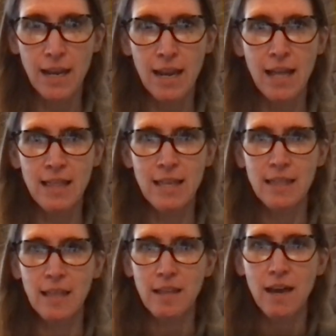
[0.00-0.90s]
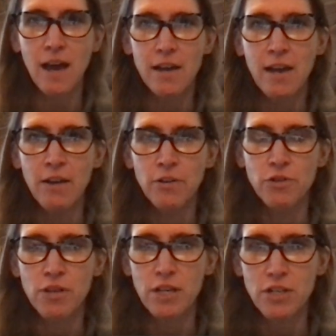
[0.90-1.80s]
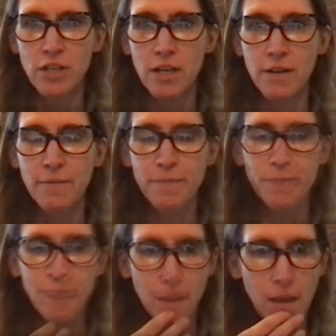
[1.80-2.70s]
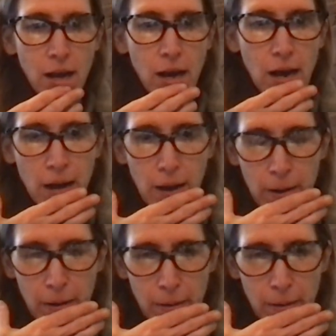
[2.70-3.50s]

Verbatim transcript: And I think that the right. continental tradition uh,